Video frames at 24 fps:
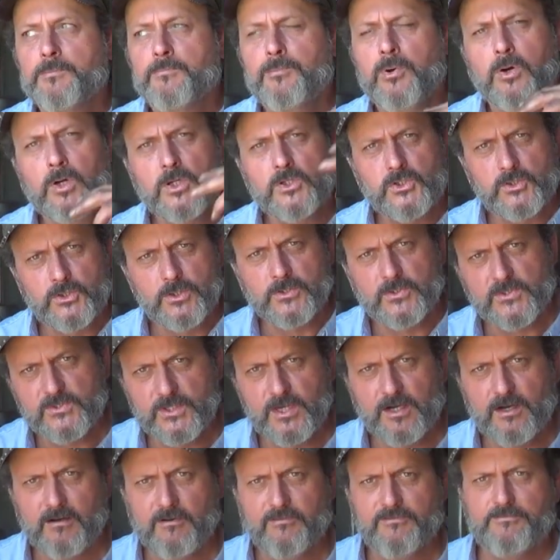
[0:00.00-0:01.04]
push
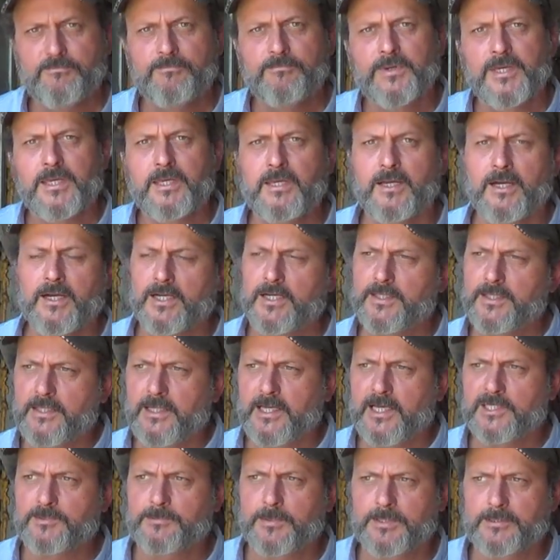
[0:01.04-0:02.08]
yourself beyond the
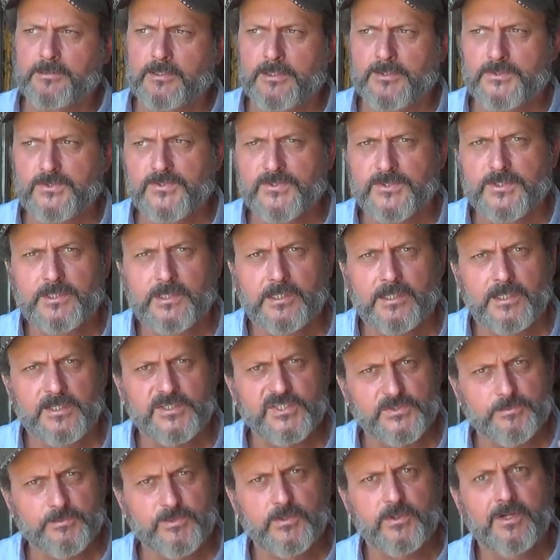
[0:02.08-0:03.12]
expectations of the
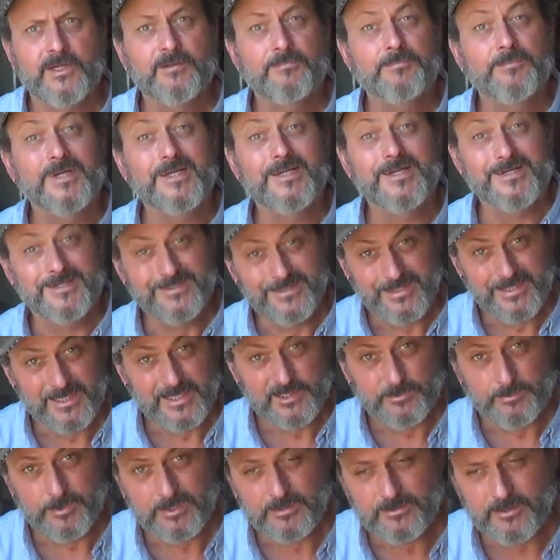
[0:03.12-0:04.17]
customer and beyond the
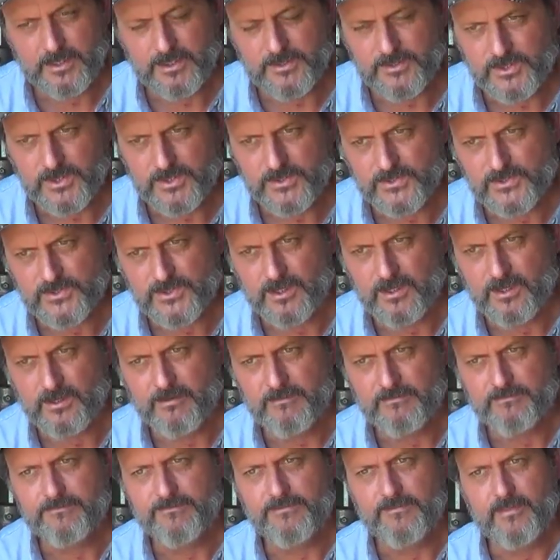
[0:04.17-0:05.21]
expectations
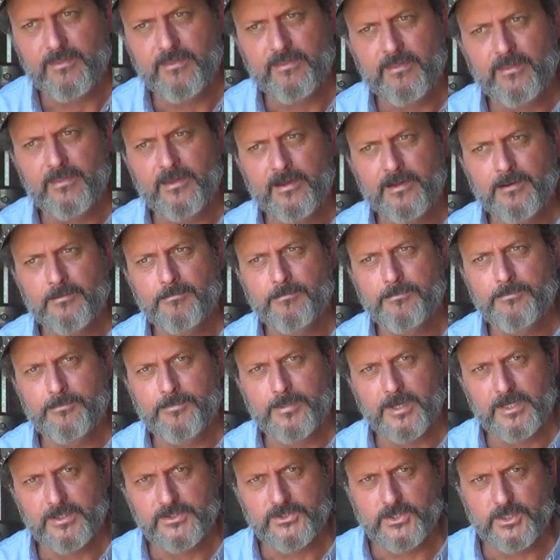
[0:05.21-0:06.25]
of their
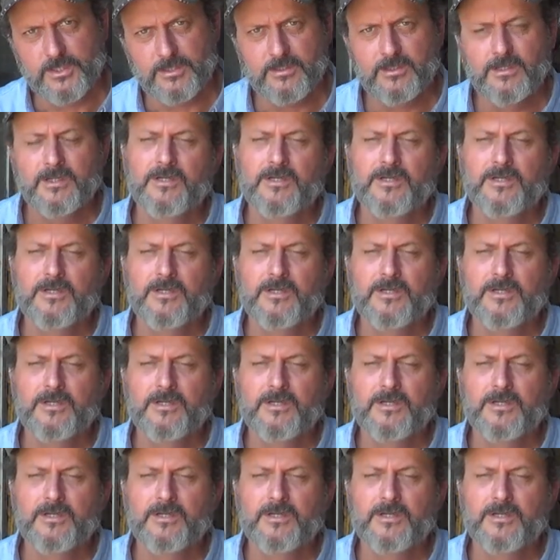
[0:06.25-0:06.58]
budget,